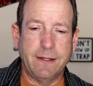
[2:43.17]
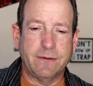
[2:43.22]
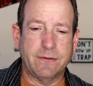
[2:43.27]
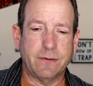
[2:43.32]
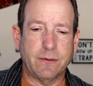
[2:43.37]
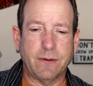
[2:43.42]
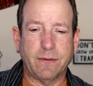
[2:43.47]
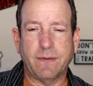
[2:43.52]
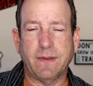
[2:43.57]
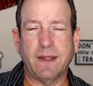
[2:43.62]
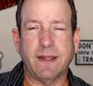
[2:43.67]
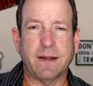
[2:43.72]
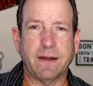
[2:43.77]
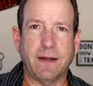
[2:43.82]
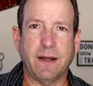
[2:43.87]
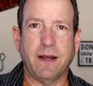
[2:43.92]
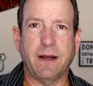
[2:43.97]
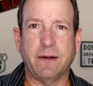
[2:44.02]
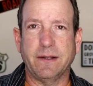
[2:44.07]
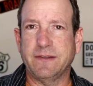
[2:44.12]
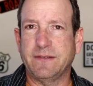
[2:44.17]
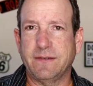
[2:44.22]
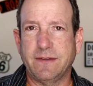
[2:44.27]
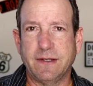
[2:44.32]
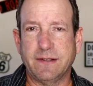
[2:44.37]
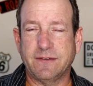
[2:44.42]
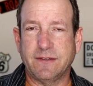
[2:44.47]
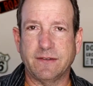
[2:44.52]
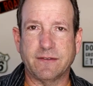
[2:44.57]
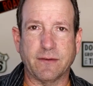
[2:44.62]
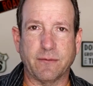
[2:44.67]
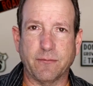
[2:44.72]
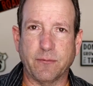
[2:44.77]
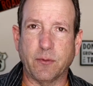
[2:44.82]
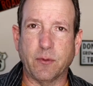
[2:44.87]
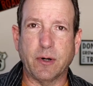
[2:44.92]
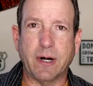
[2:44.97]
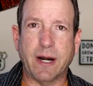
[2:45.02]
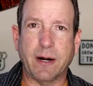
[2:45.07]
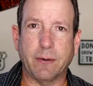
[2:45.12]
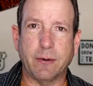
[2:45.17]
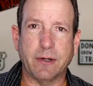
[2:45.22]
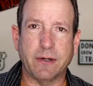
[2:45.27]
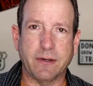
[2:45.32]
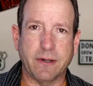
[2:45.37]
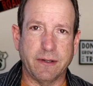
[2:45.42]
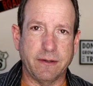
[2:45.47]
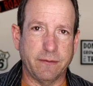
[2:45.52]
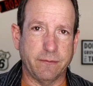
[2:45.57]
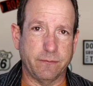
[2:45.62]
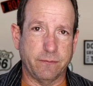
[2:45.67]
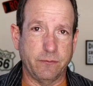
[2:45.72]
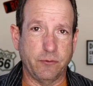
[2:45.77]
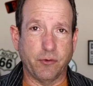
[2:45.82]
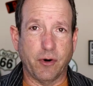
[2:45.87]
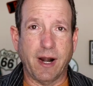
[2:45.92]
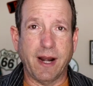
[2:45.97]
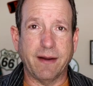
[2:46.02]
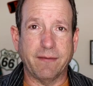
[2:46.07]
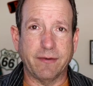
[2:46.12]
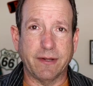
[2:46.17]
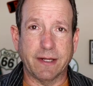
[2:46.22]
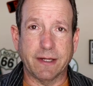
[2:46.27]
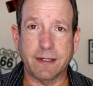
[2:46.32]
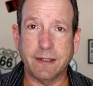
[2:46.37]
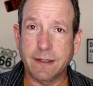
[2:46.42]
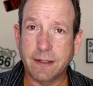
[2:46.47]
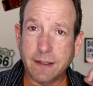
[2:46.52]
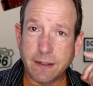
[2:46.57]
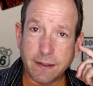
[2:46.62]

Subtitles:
So to think, oh, it's just a 4 hour of driving,